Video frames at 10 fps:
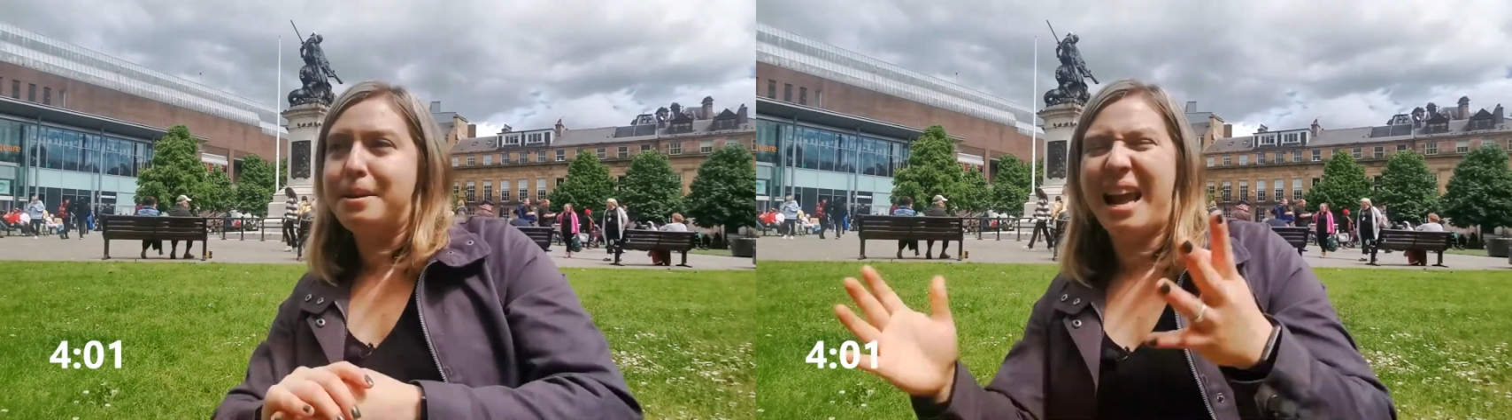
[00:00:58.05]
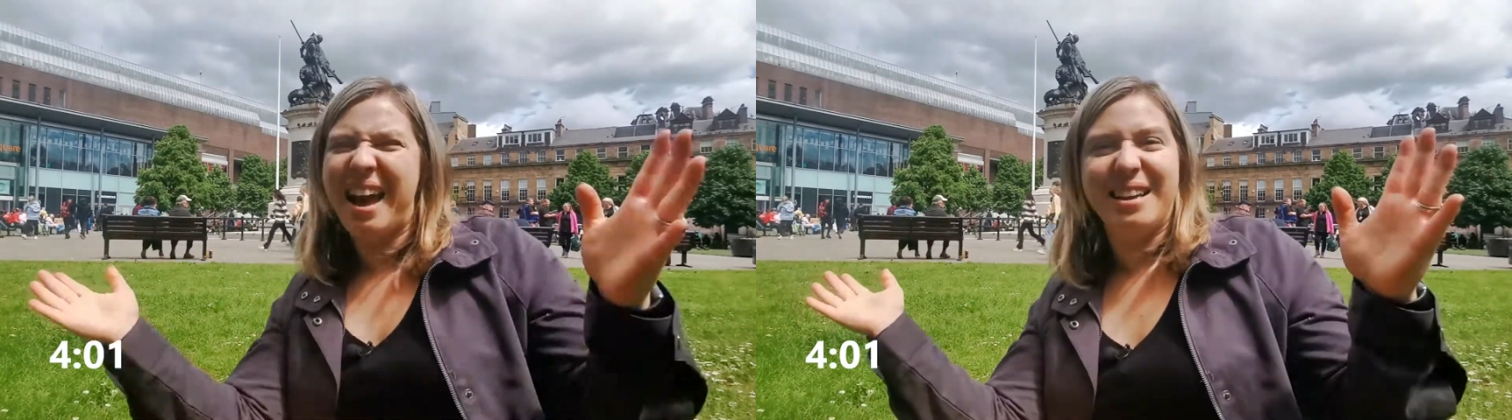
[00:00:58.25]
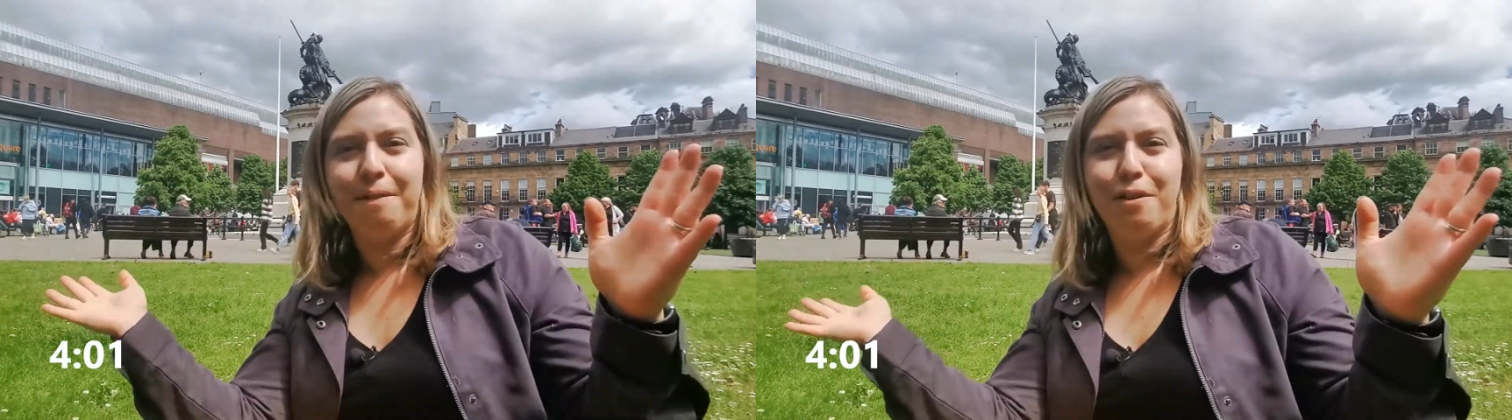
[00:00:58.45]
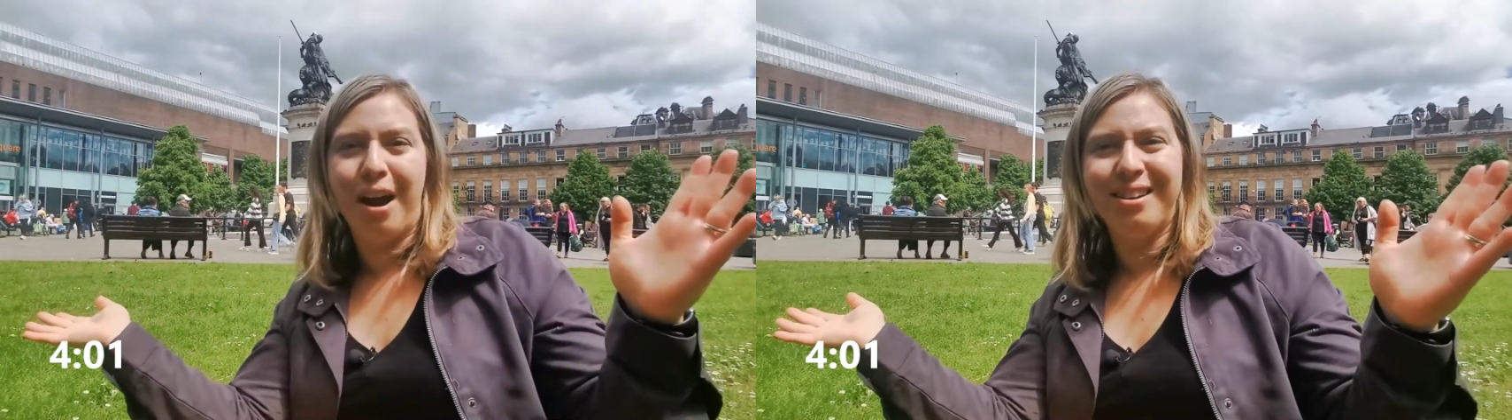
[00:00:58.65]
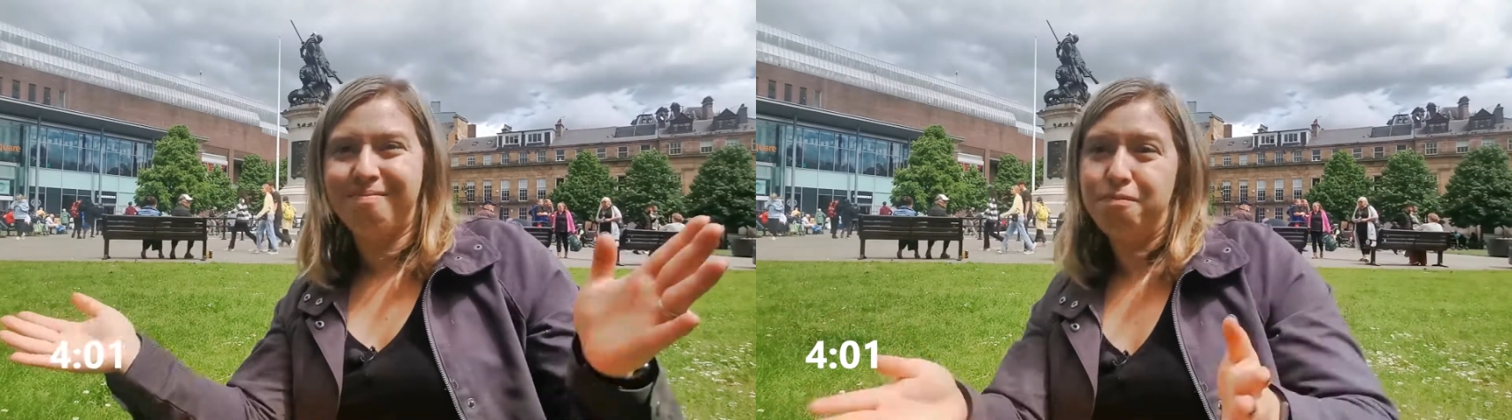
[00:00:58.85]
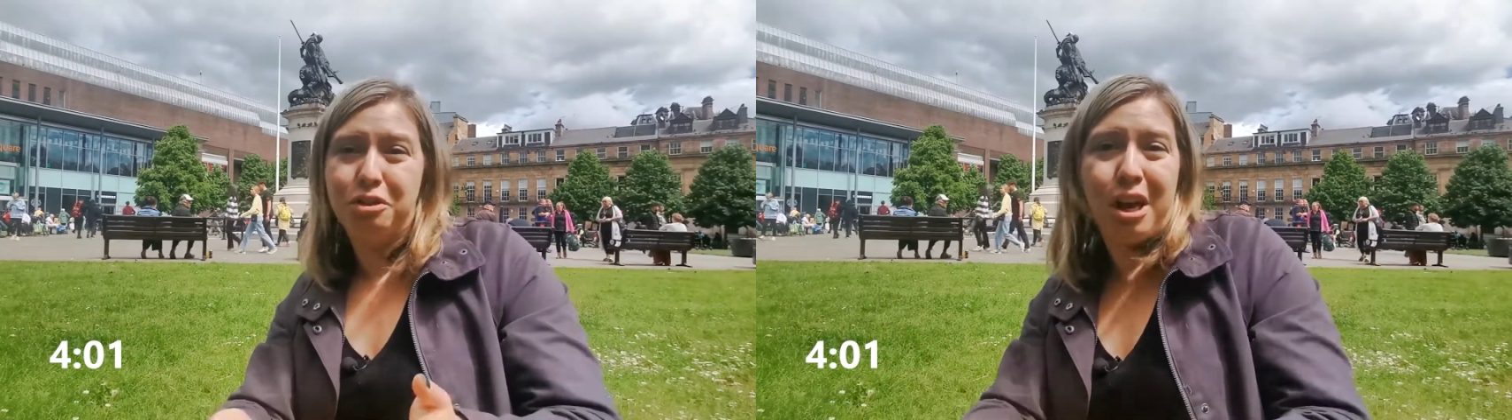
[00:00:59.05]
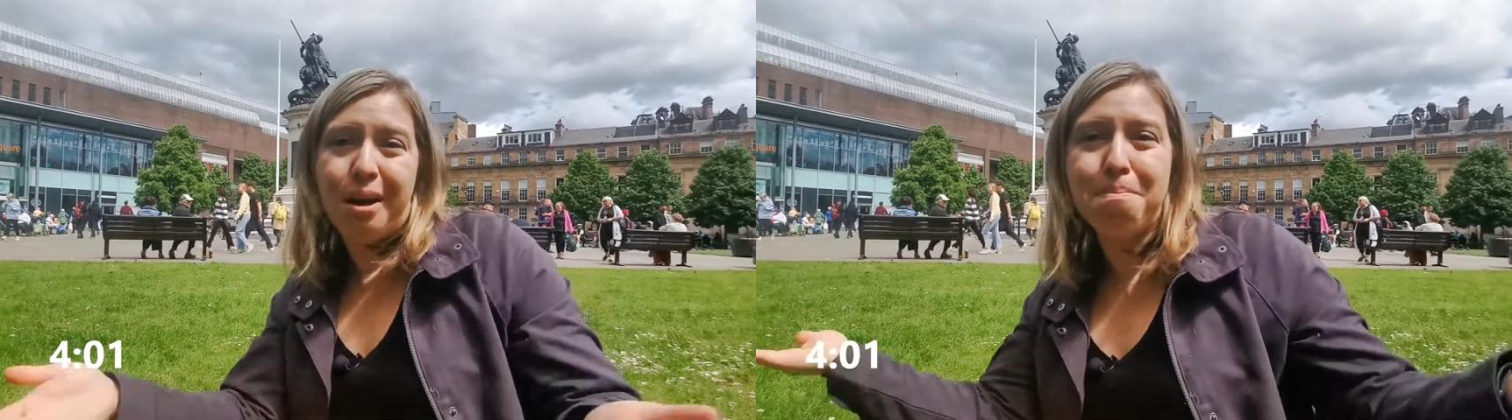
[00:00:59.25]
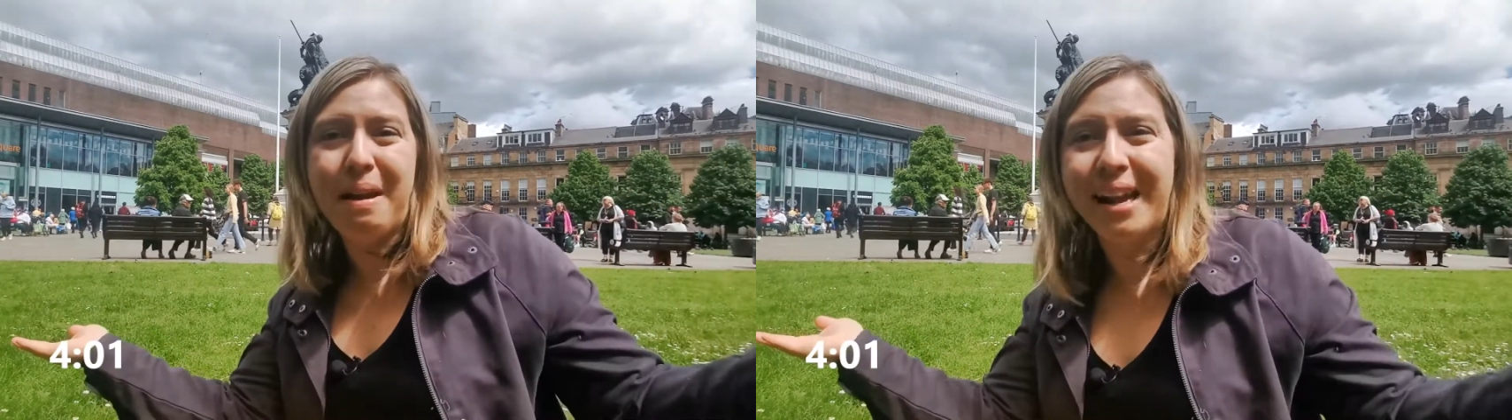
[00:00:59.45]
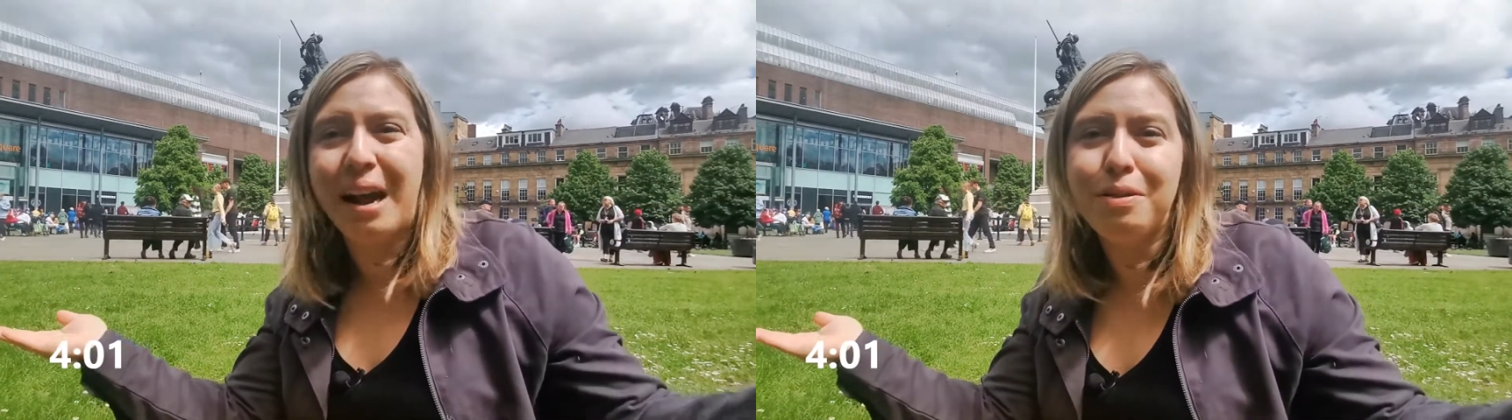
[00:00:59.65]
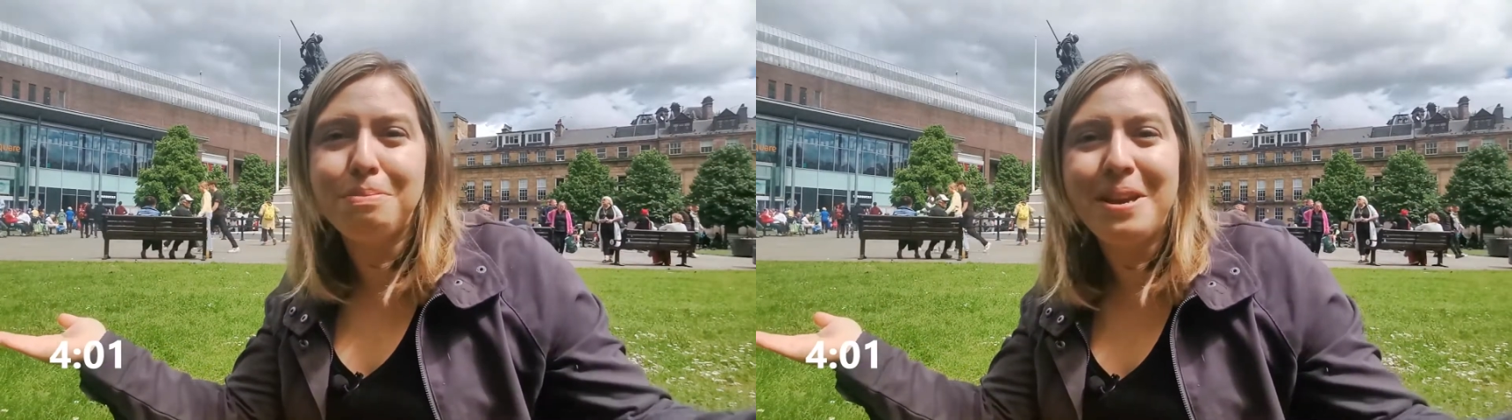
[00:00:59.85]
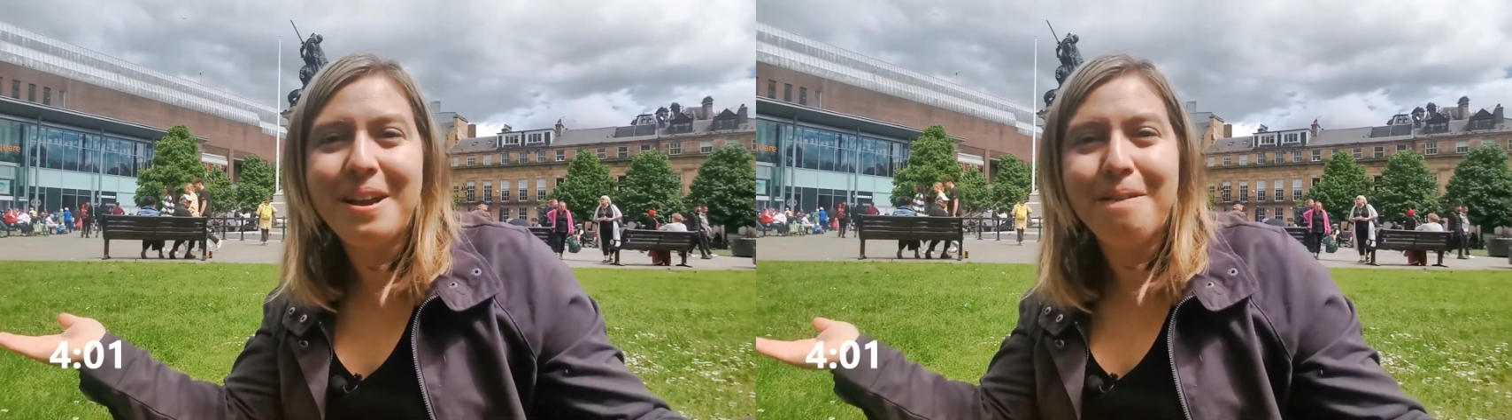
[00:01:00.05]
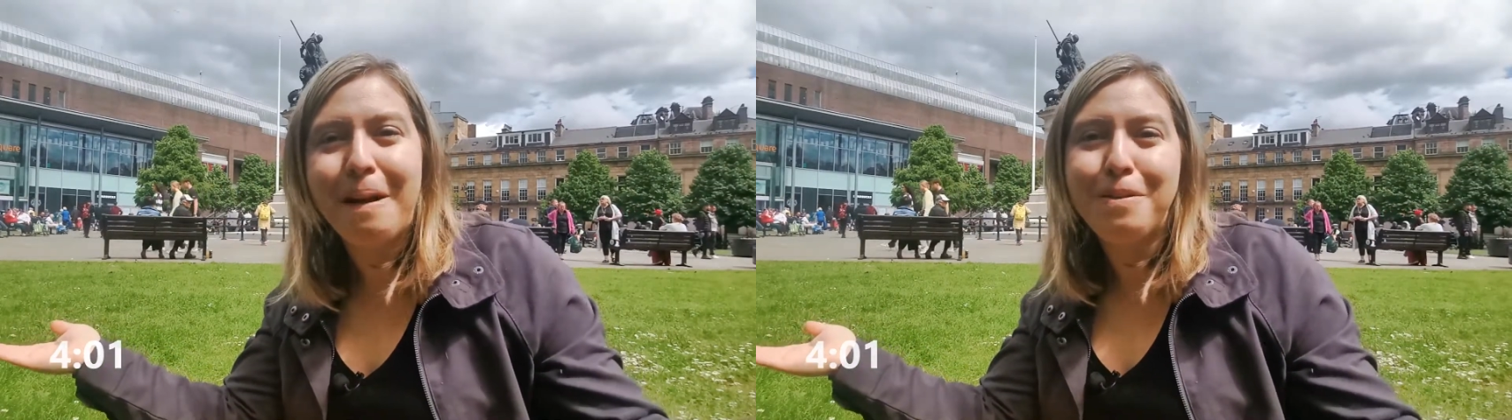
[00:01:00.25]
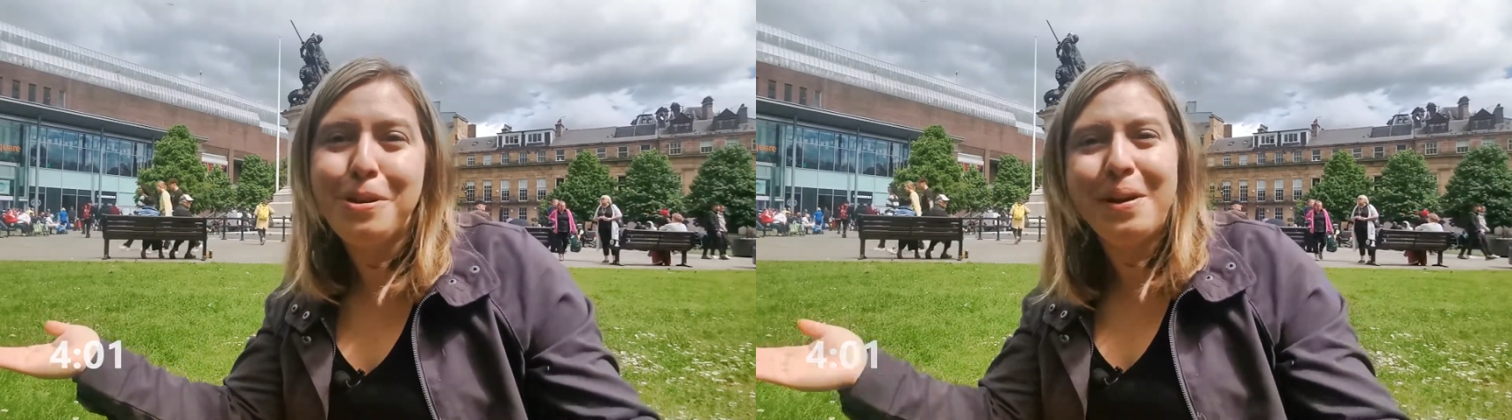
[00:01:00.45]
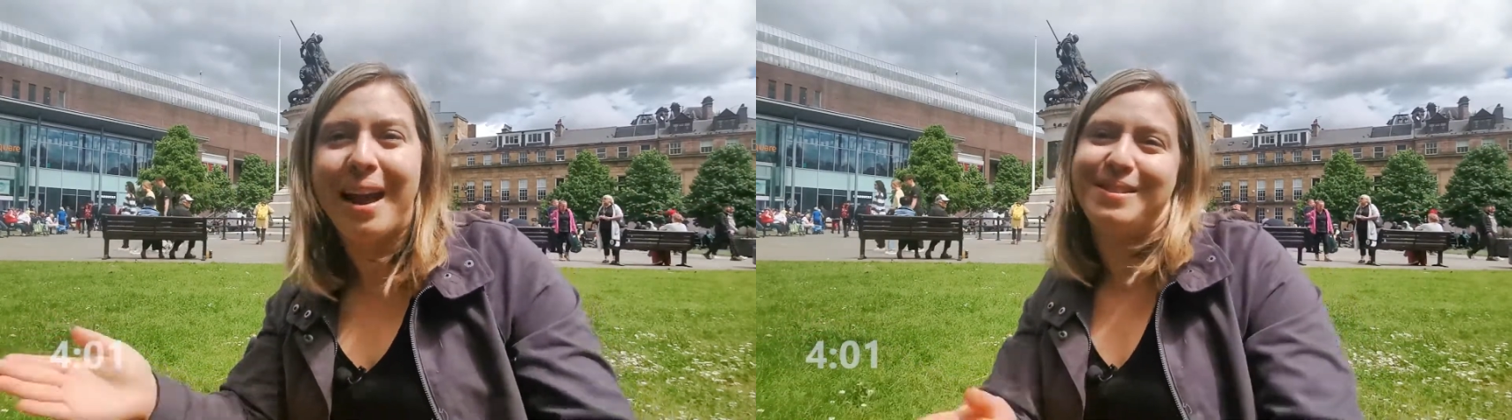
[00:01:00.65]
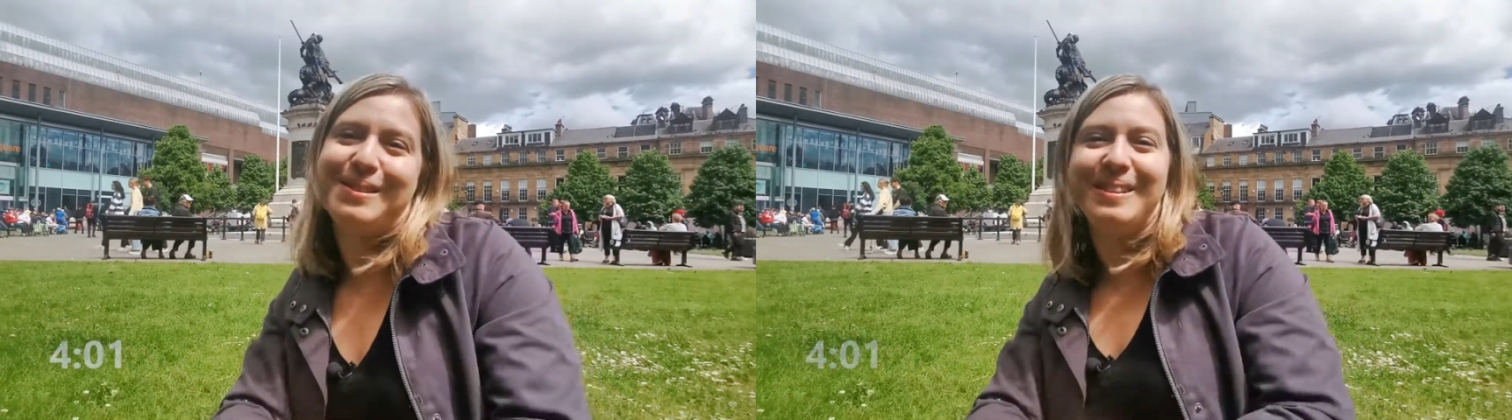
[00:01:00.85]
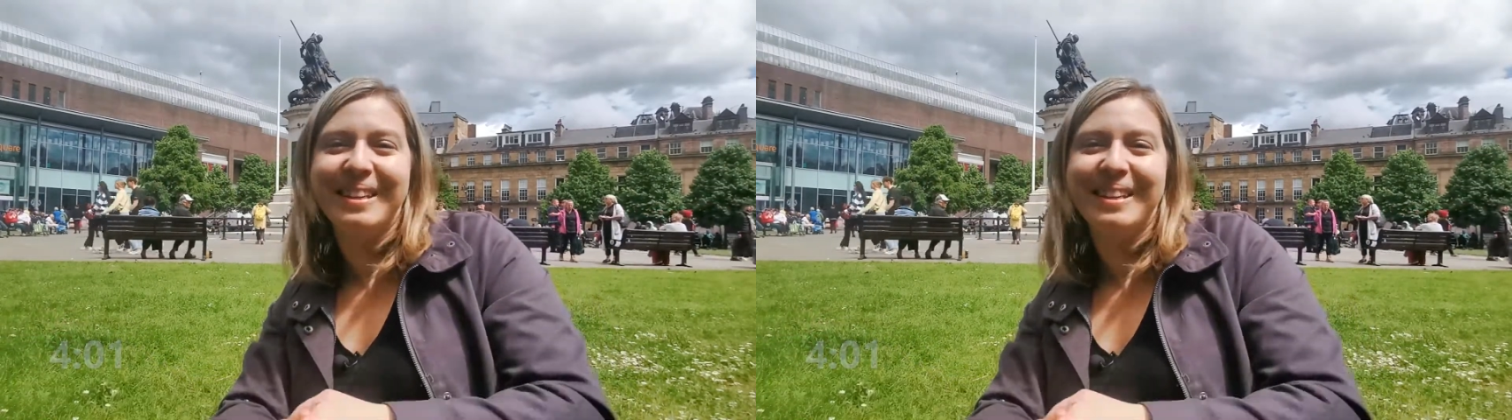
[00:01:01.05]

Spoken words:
But yeah, if not, come hang out with me around Newcastle.